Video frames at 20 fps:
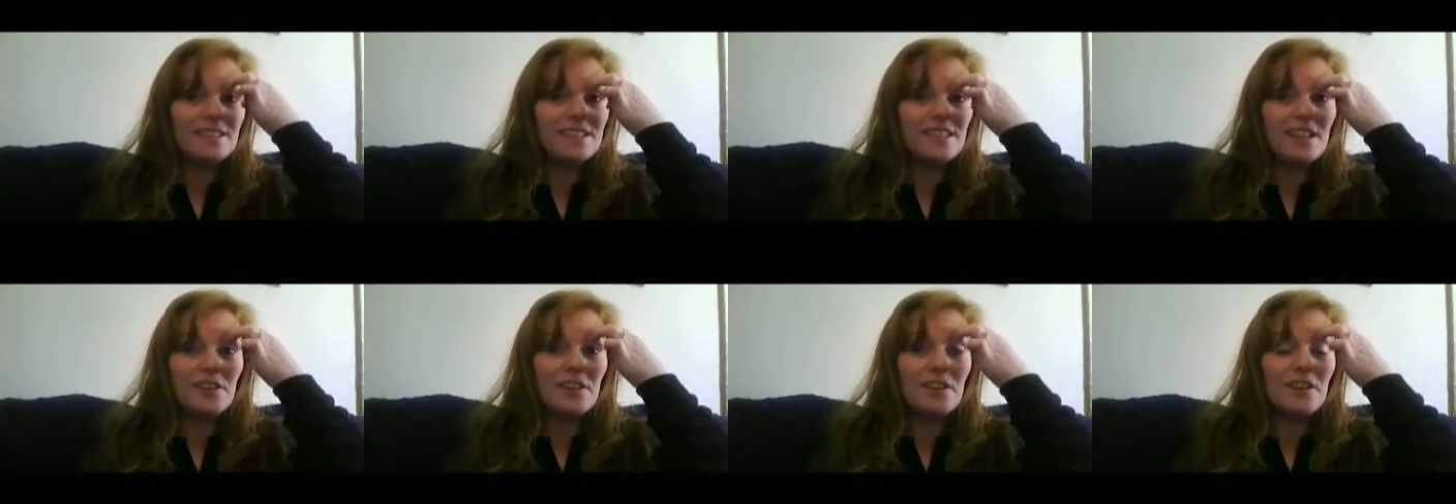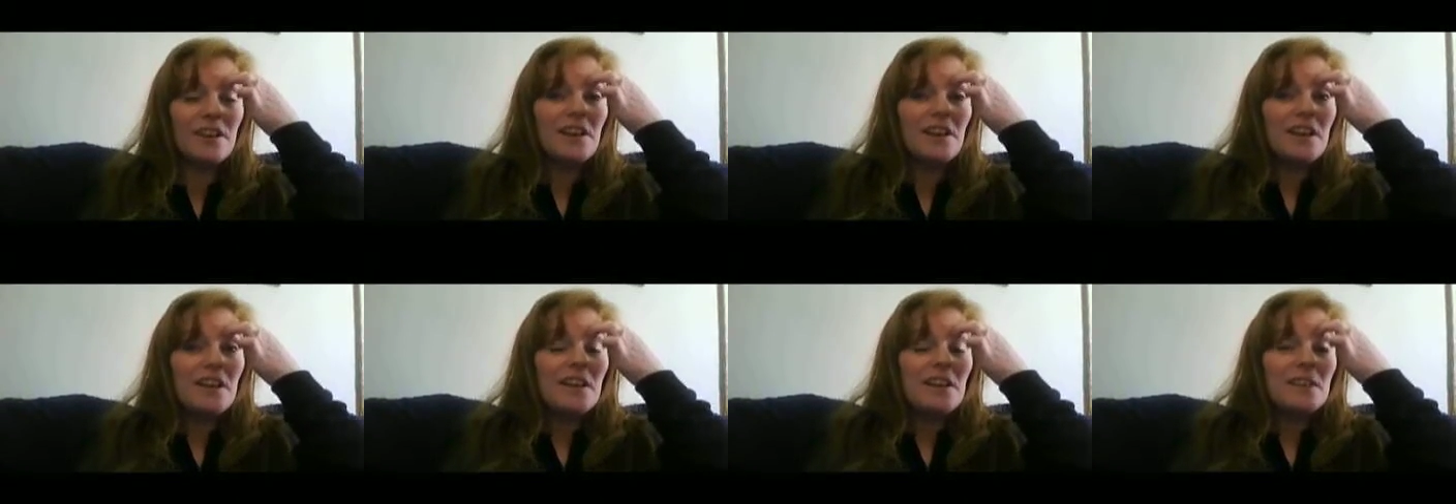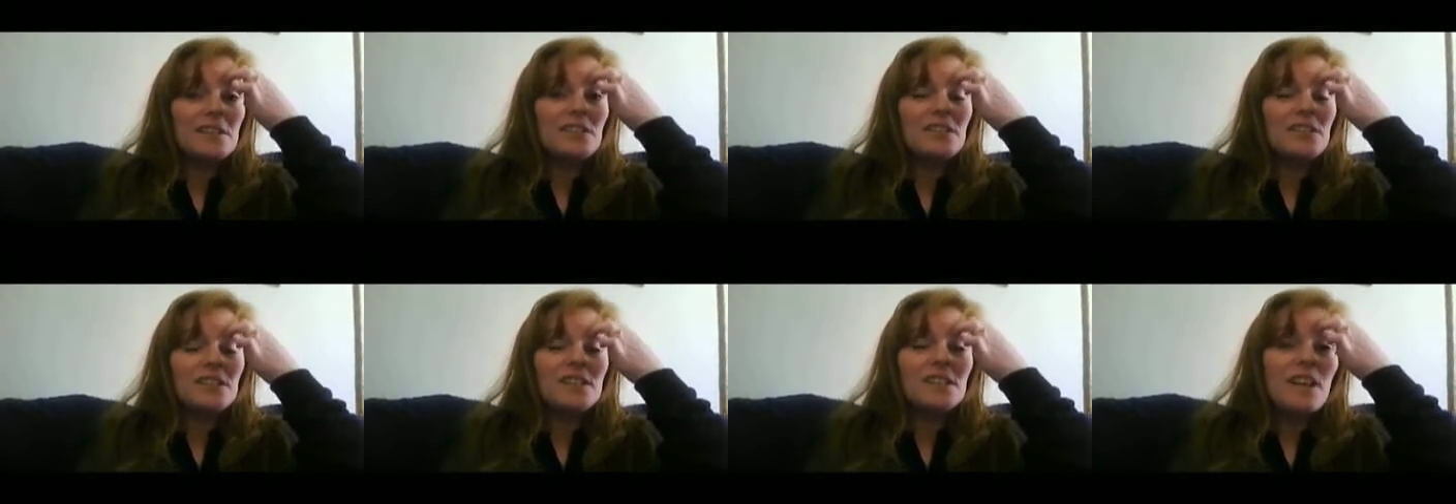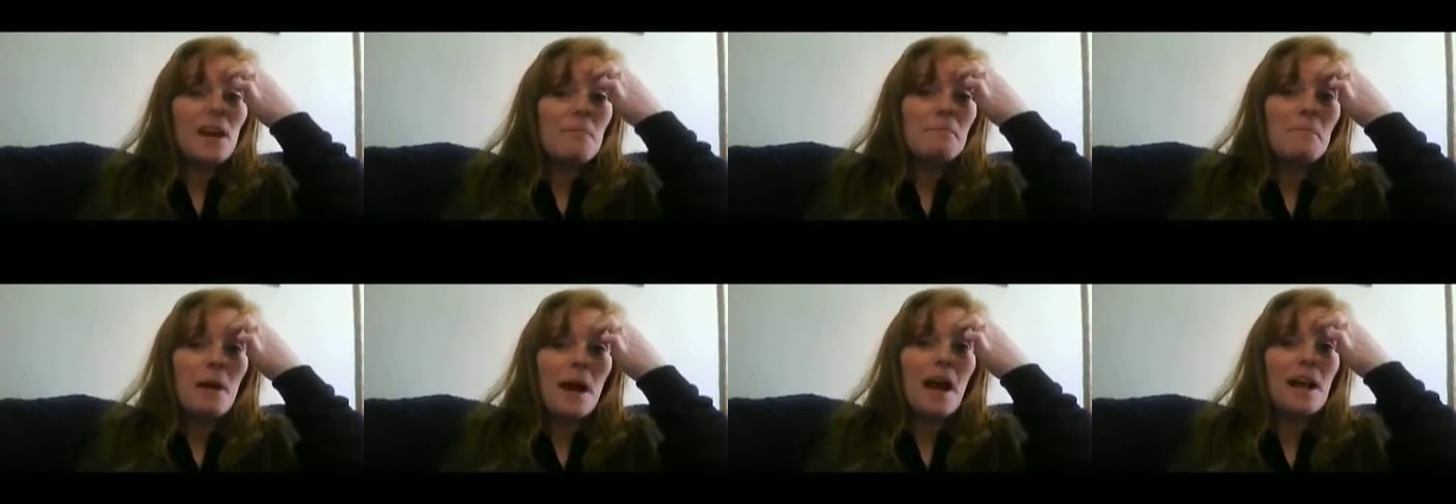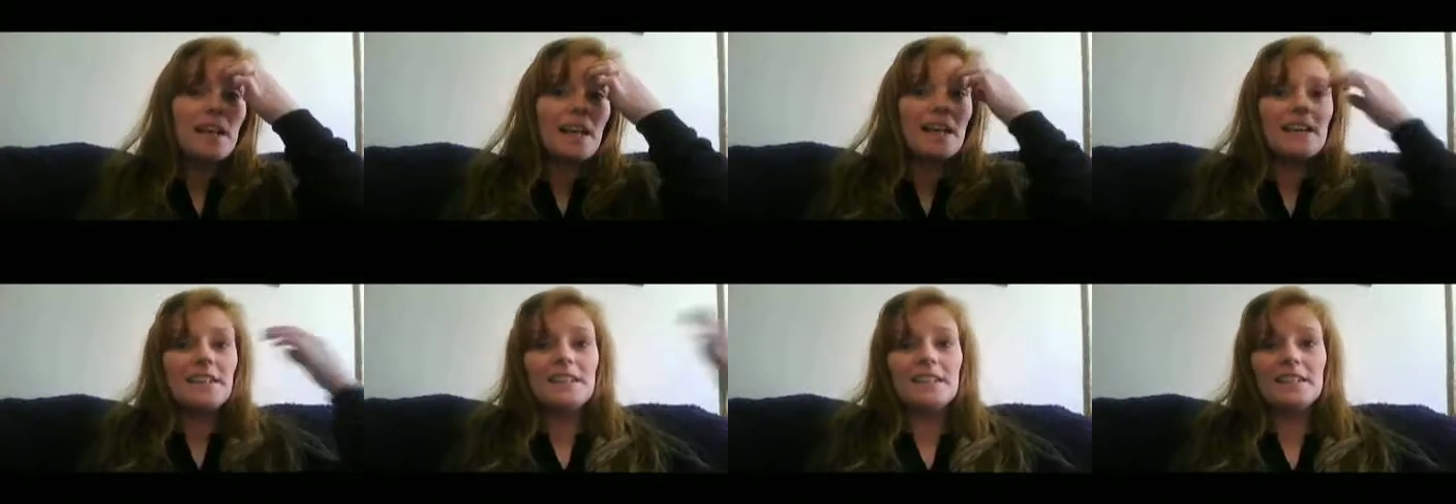So just come
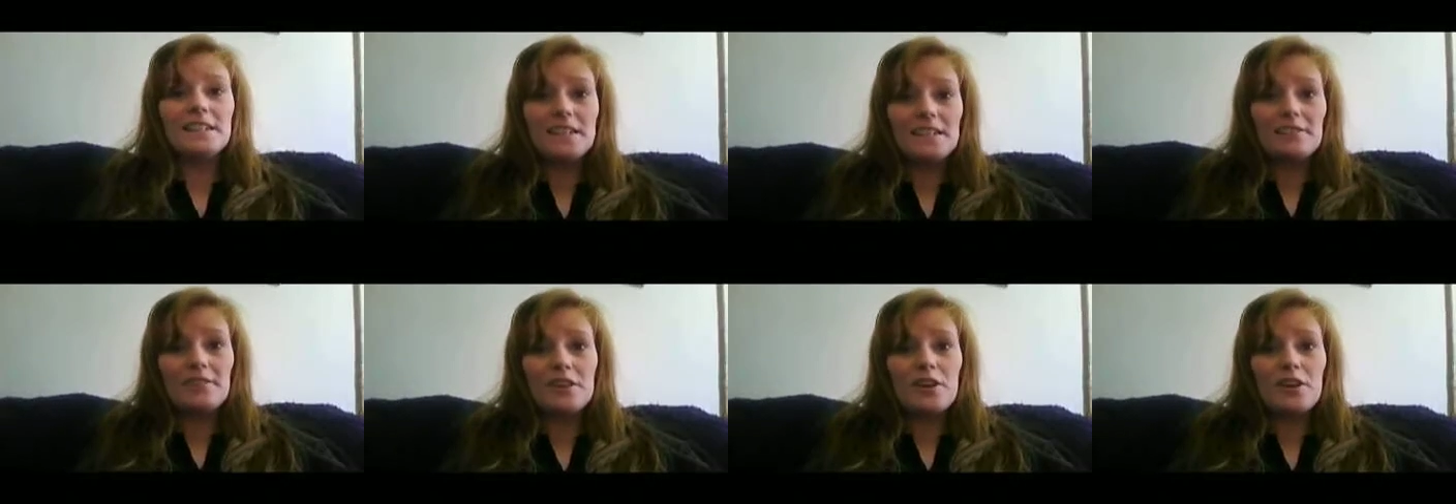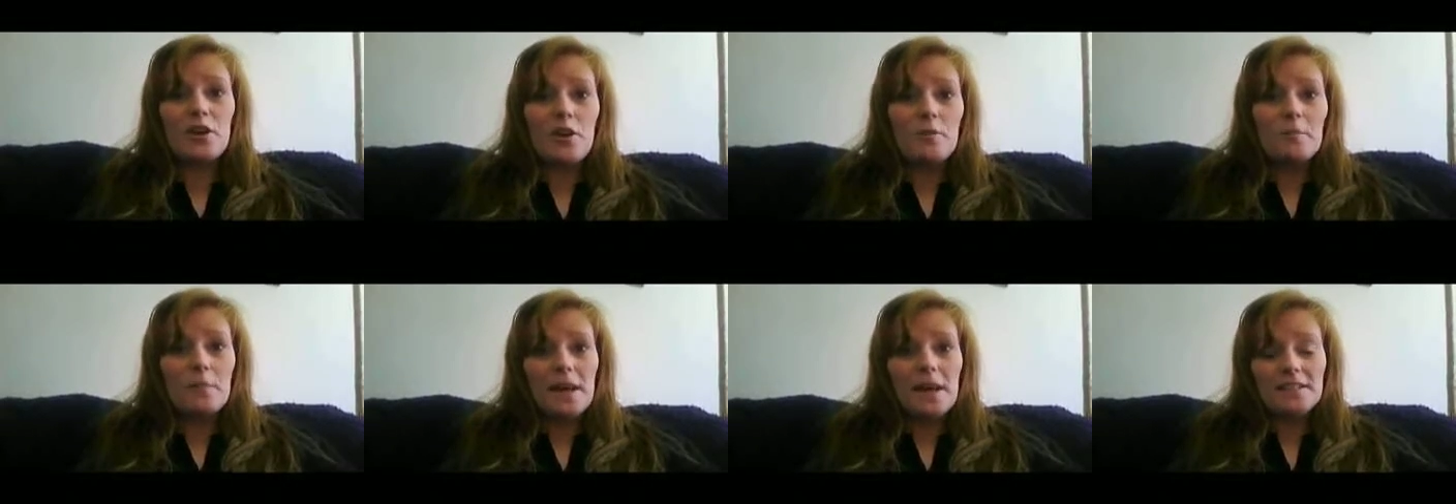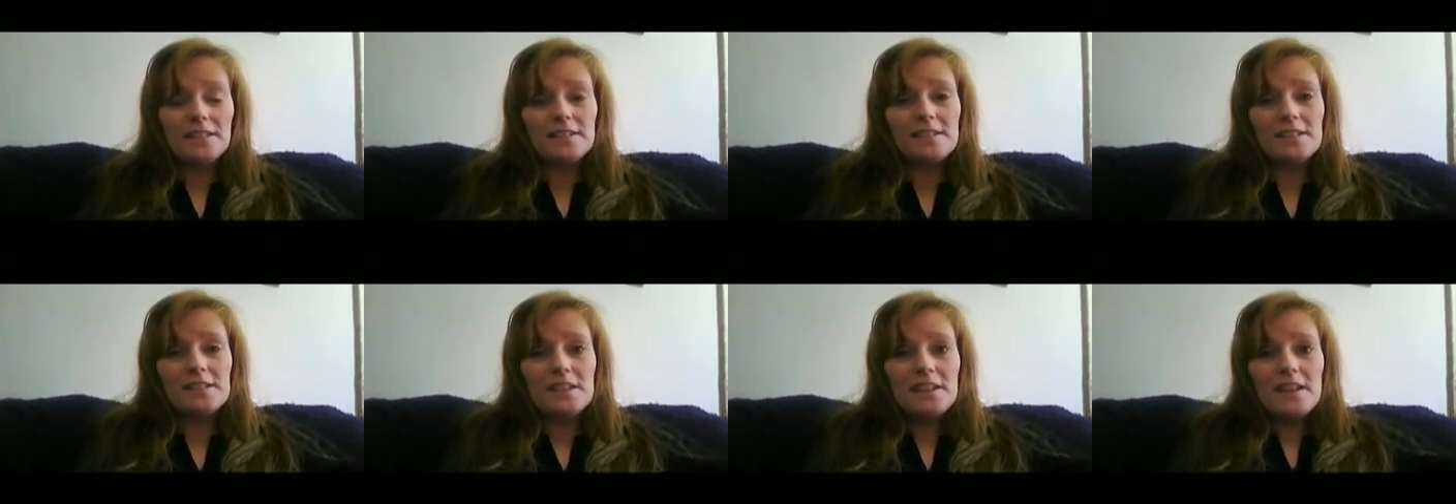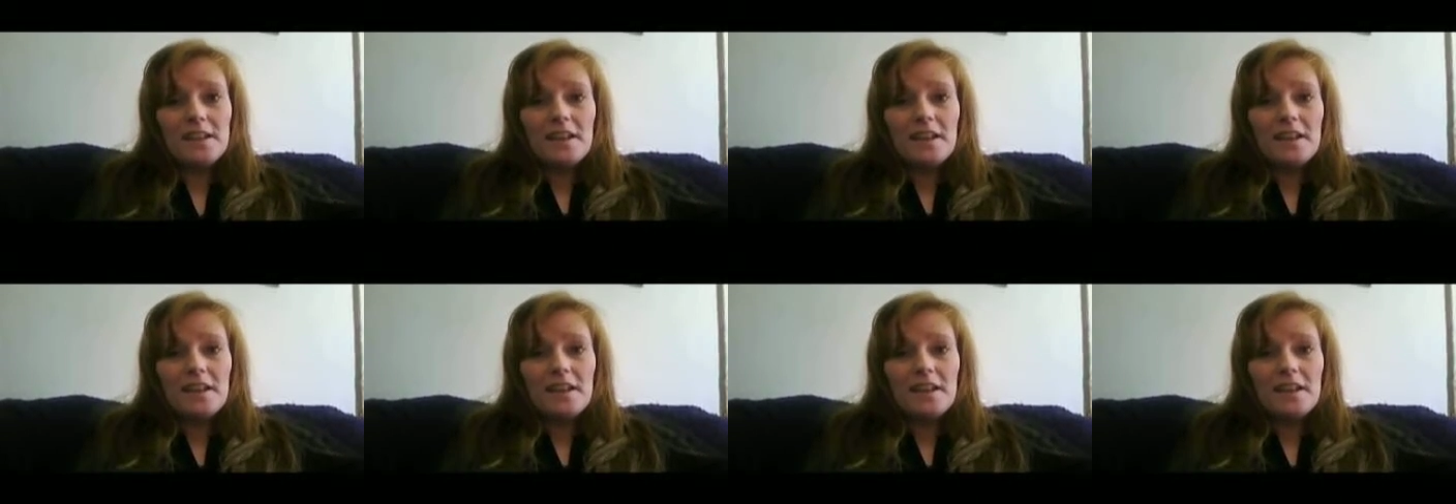back and leave a comment